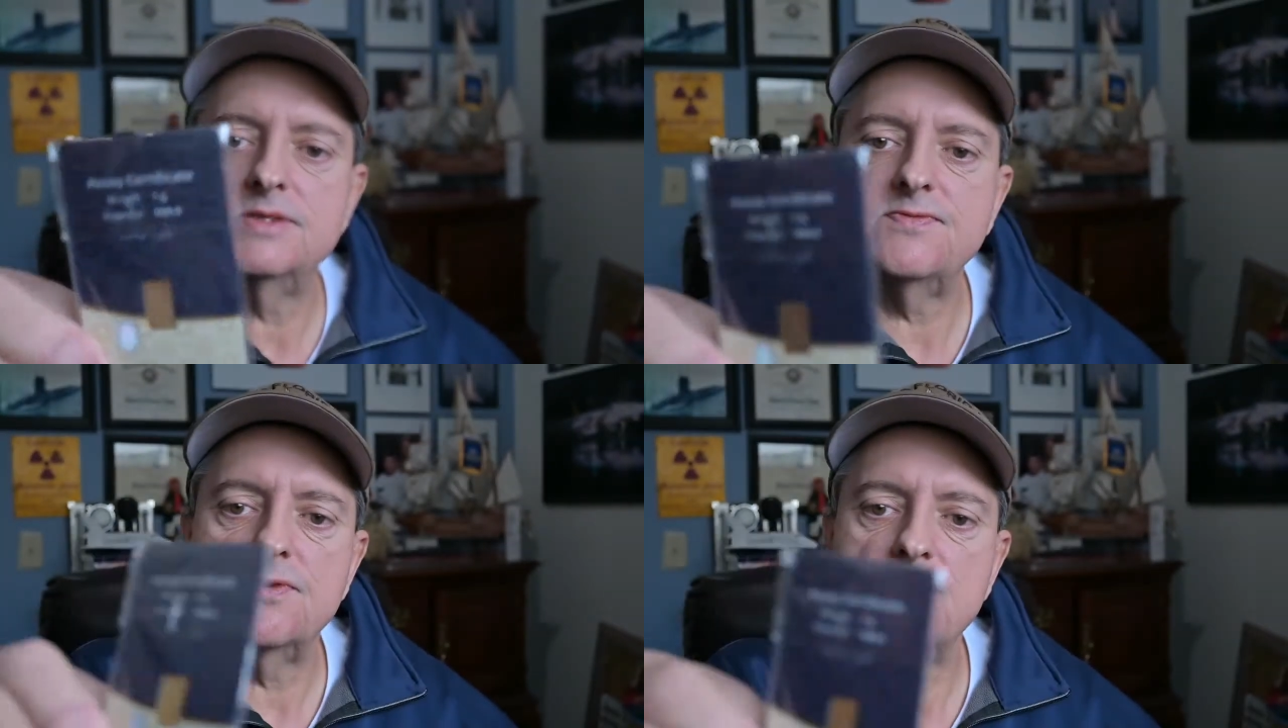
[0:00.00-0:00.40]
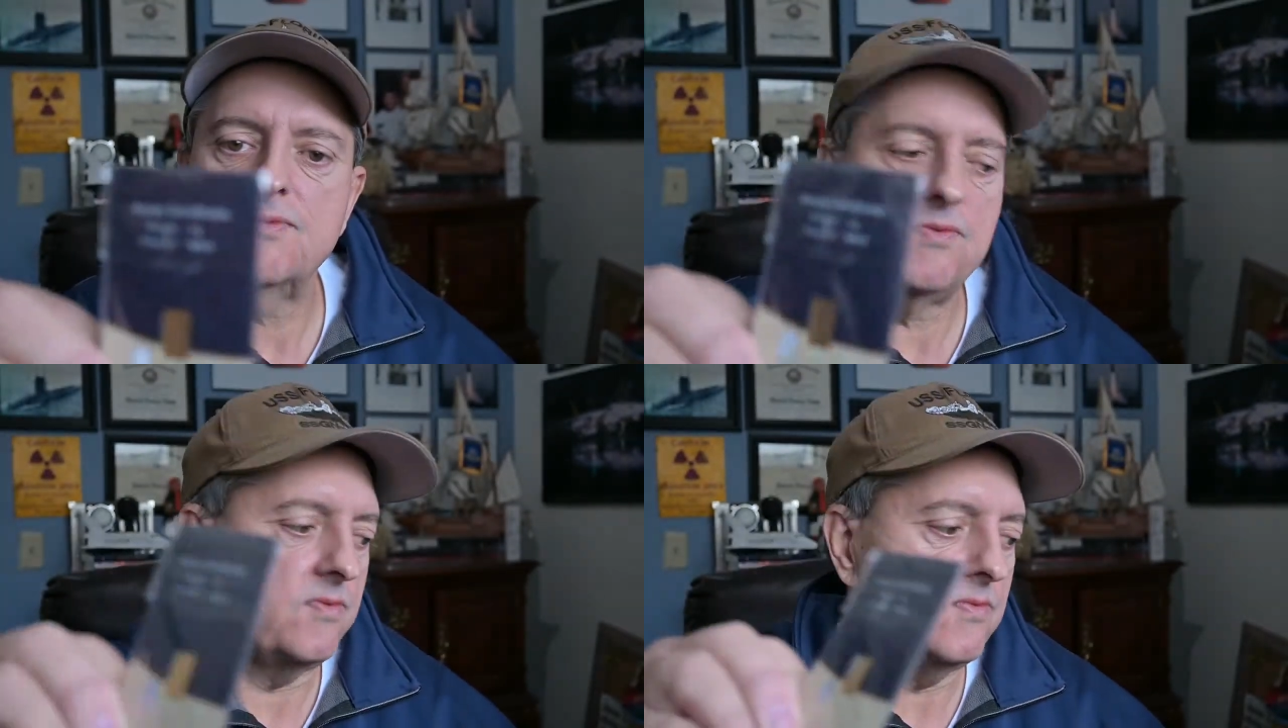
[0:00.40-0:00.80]
for
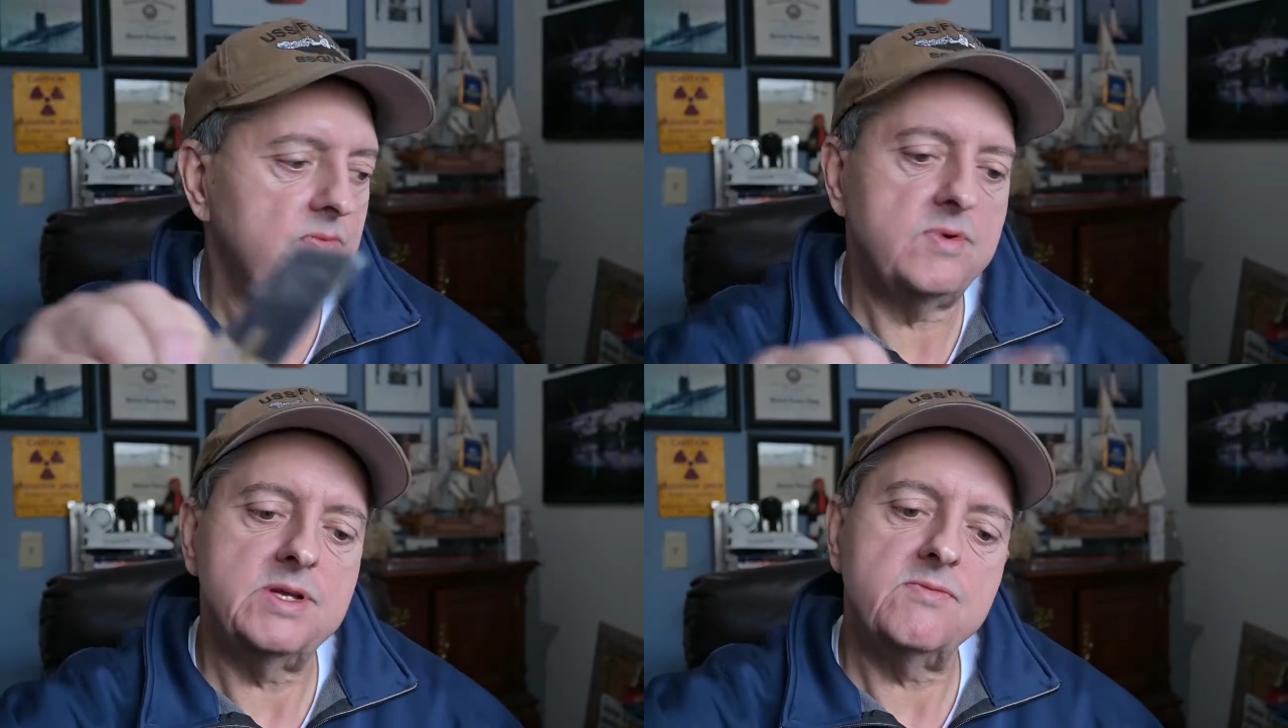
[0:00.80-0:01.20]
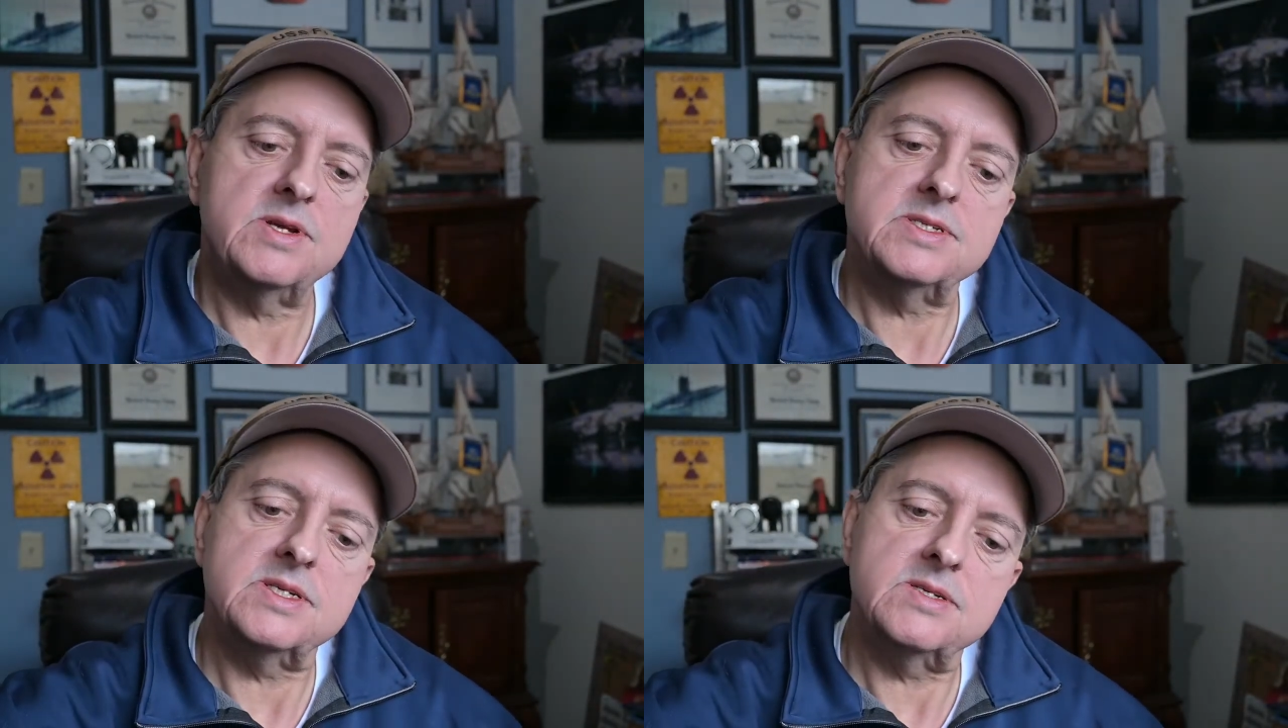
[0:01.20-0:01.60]

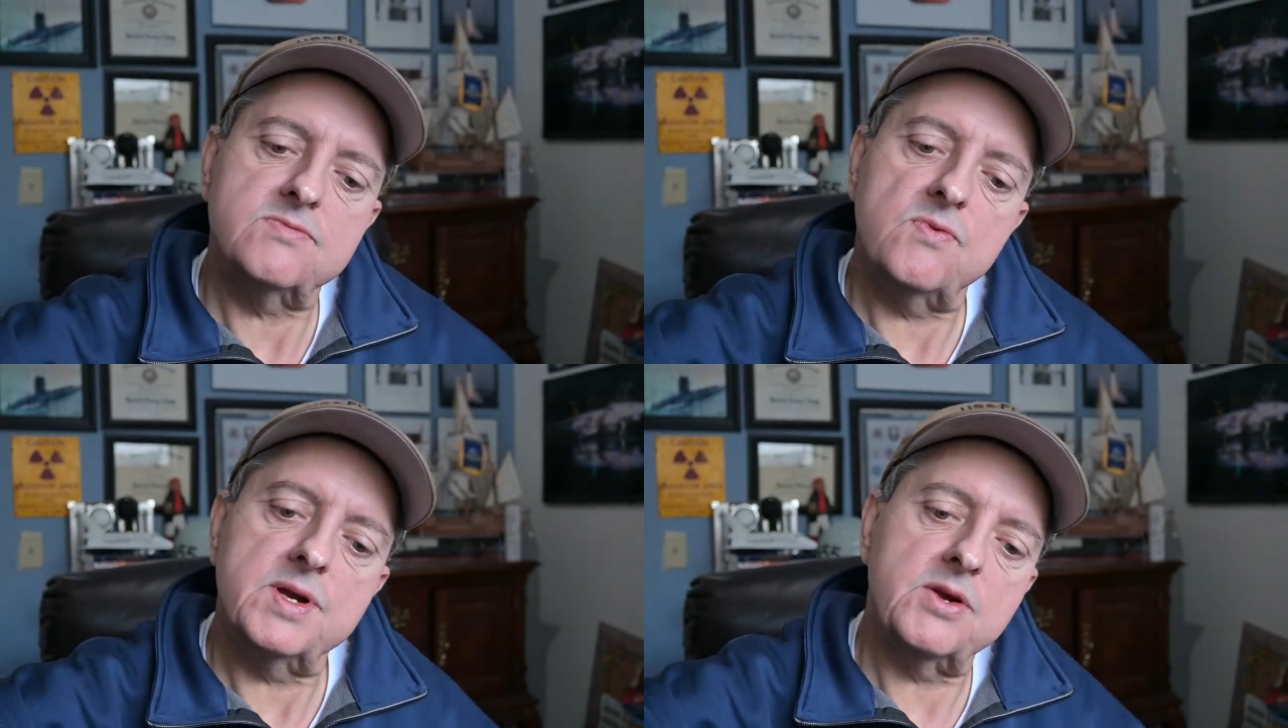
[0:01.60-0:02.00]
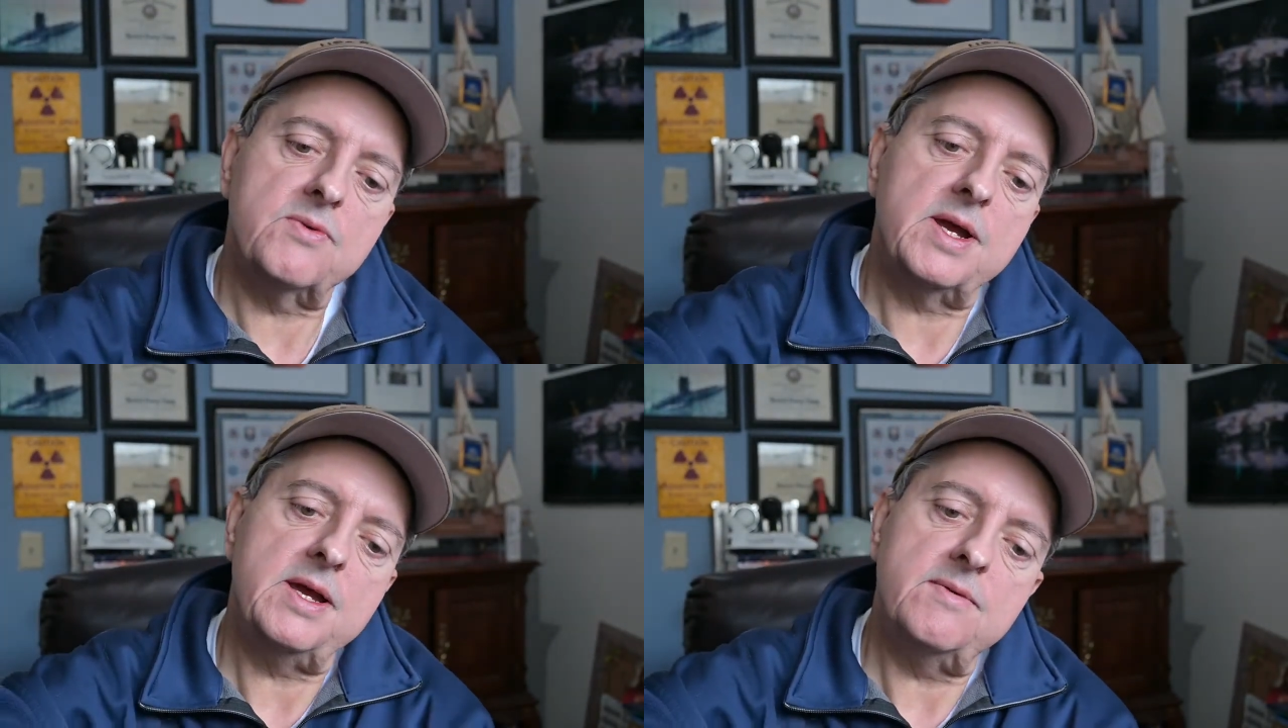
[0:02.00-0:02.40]
what is this, 1
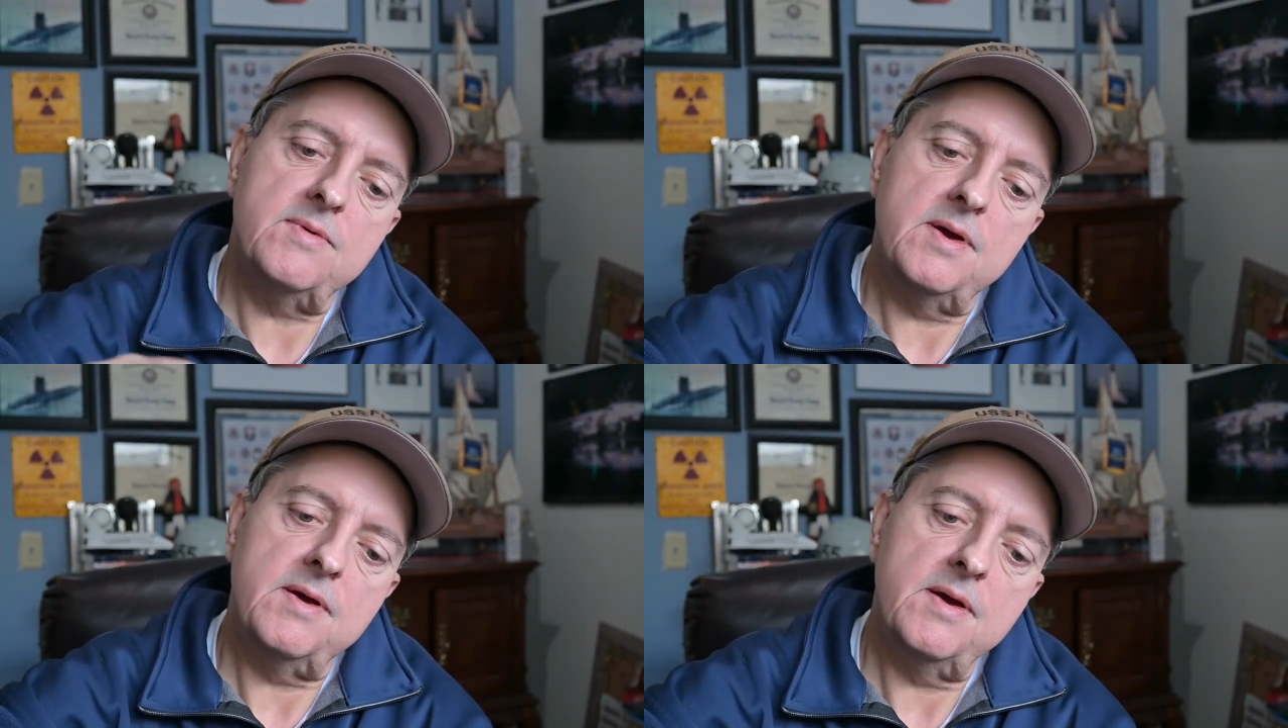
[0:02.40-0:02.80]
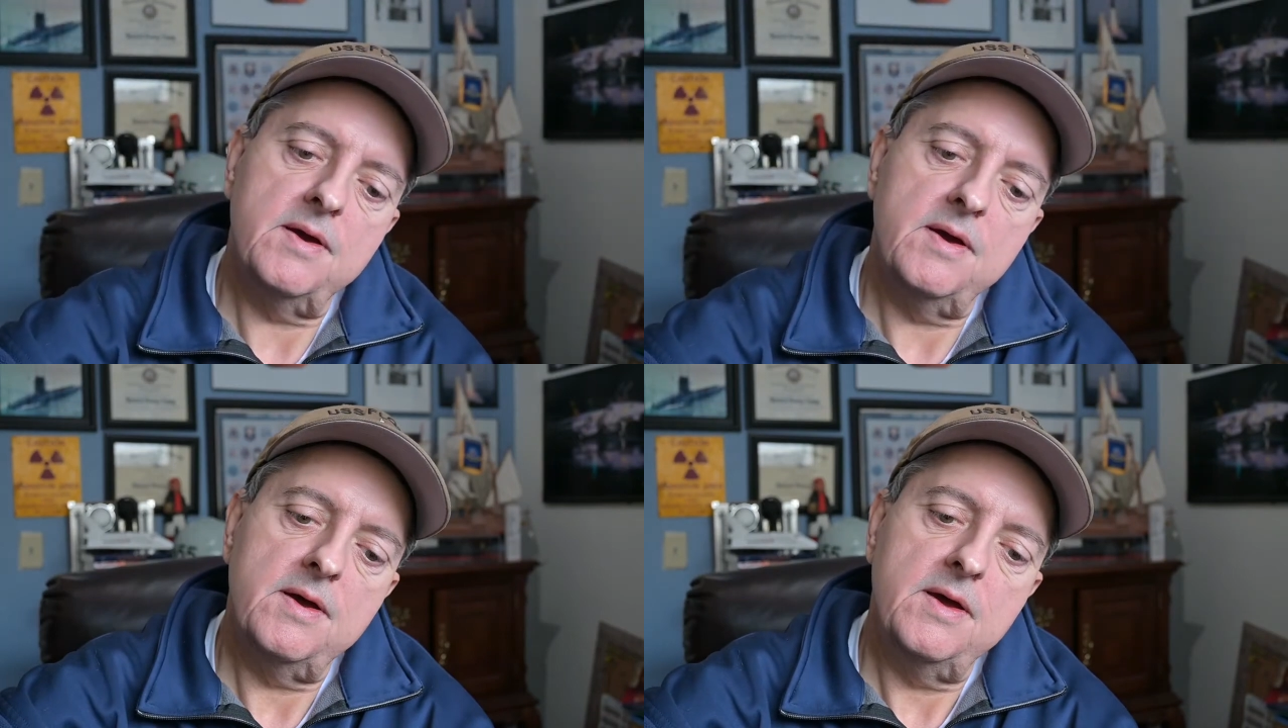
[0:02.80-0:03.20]
gram?
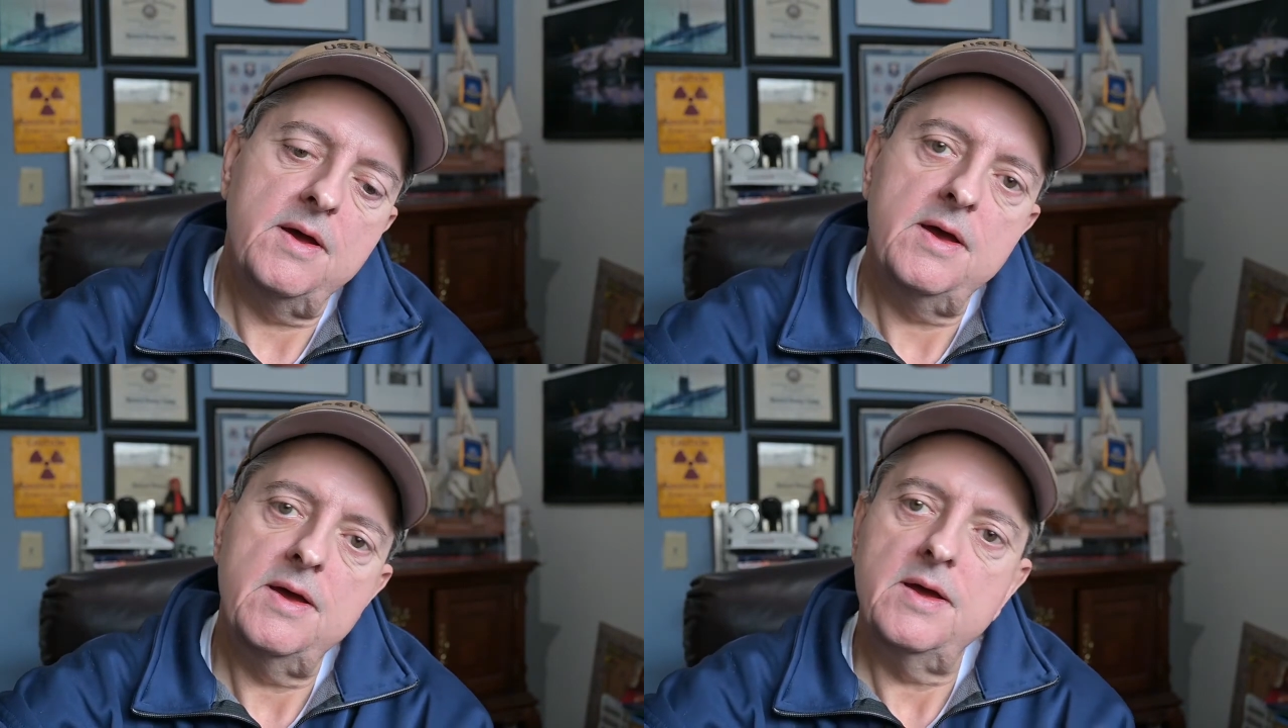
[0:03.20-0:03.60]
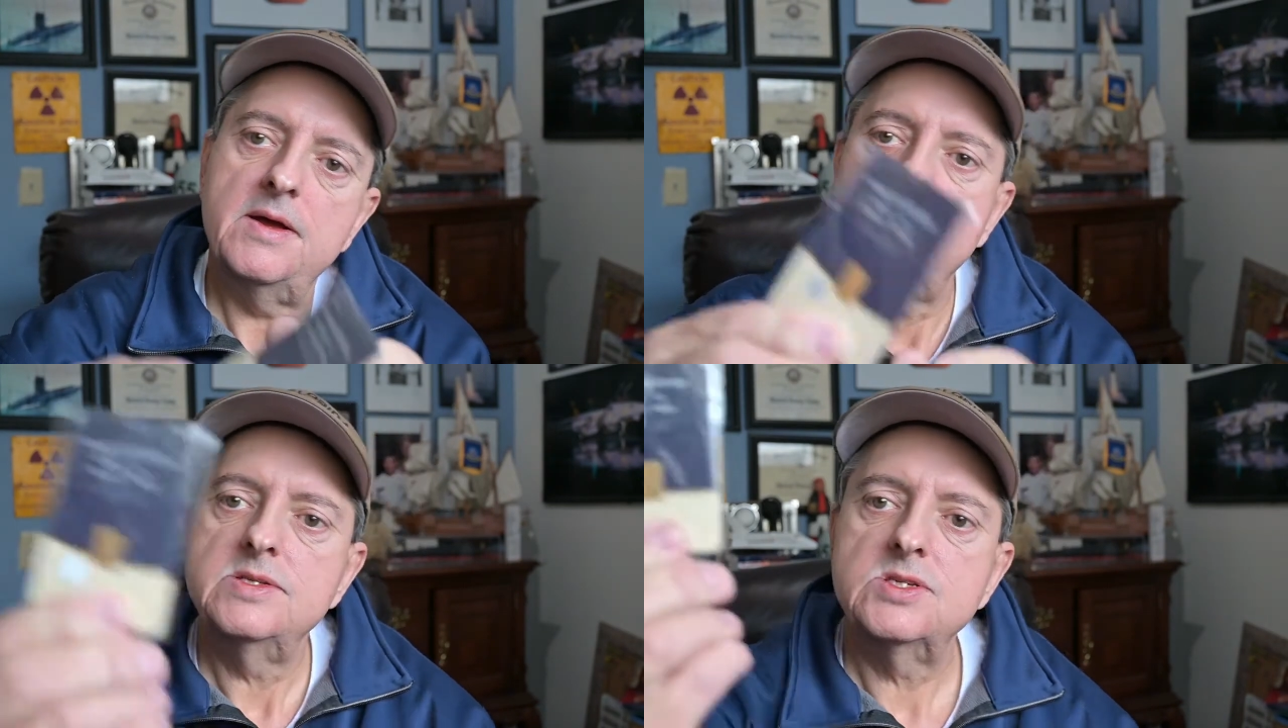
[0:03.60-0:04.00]

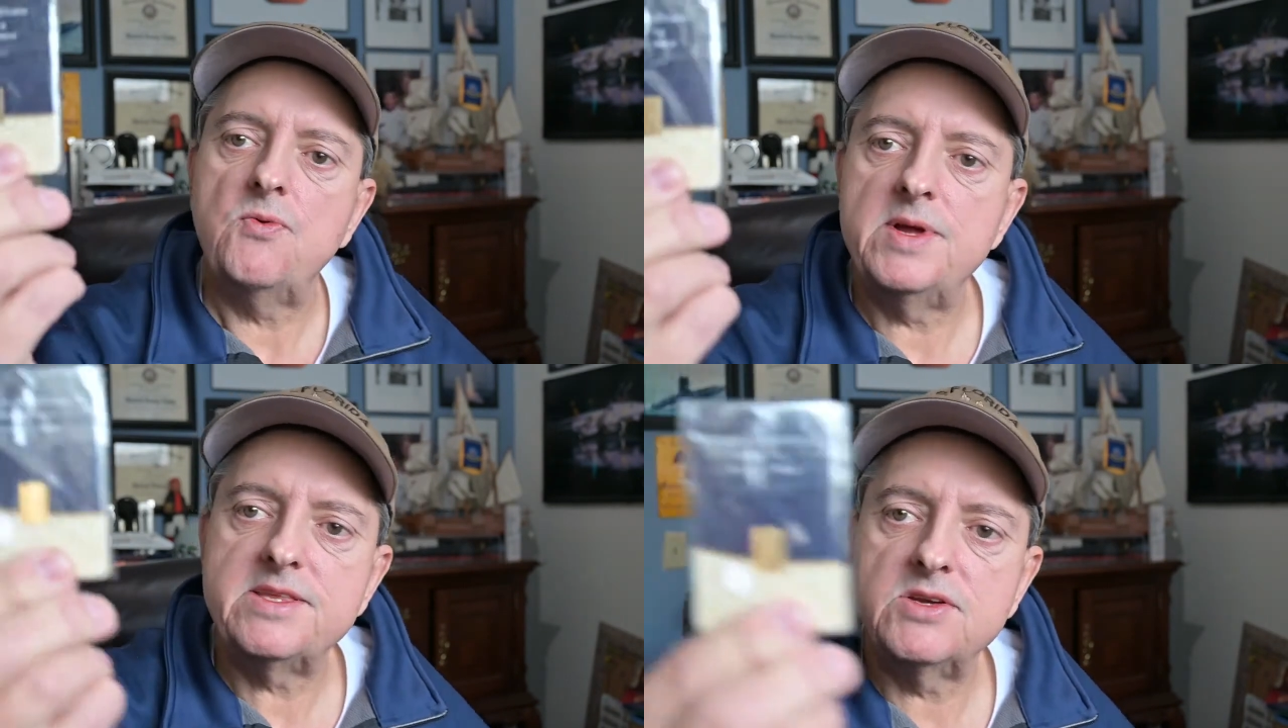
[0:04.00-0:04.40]
So what they're